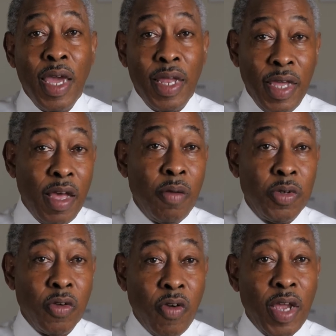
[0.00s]
and help
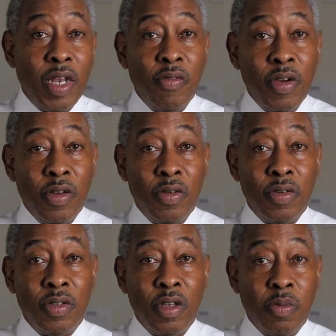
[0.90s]
to greatly
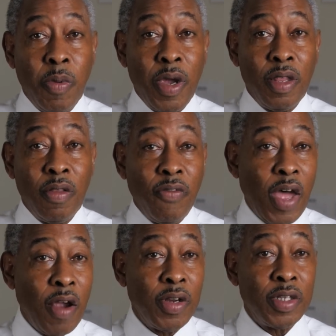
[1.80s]
reduce the spread of the
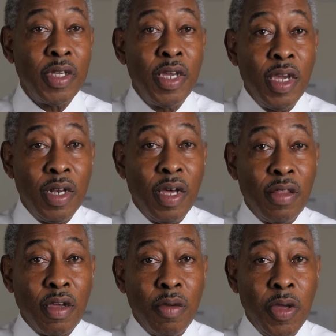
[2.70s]
virus in
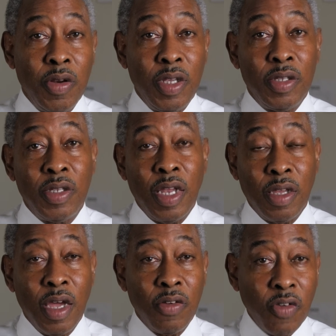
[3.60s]
other communities
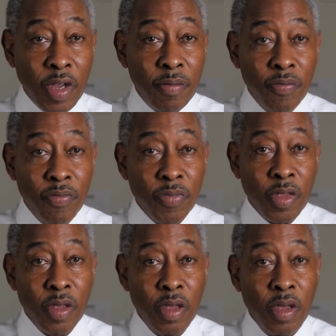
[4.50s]
and country.
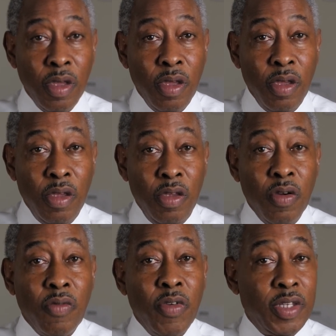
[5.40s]

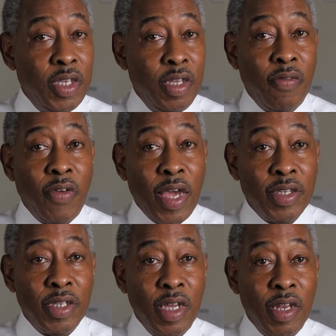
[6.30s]
You can receive the
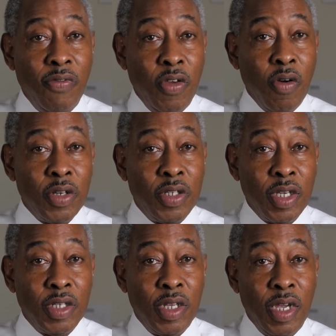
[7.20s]
vaccine if you are
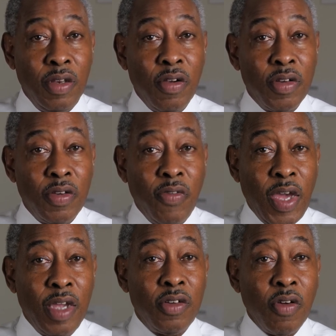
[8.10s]
16 years of
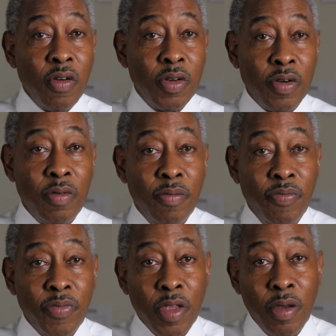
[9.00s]
age or older.
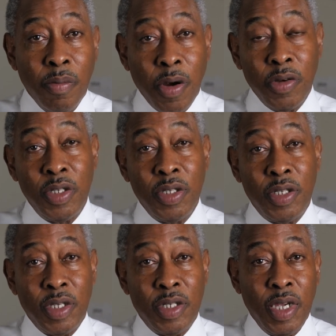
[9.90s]
Persons
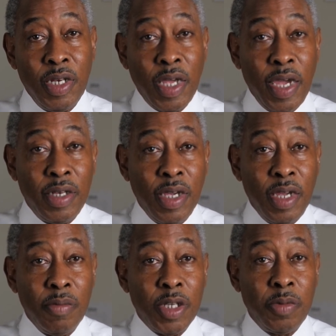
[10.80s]
16 to
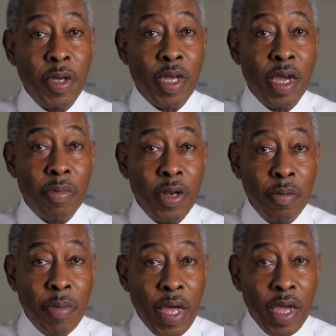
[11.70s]
18 must be
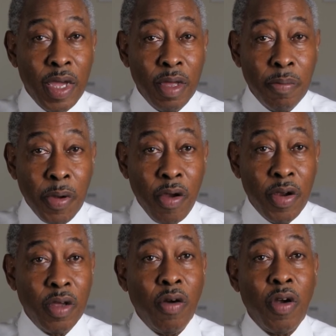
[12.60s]
accompanied by a
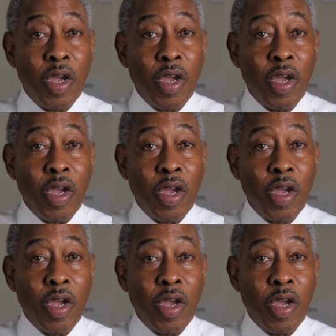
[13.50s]
parent or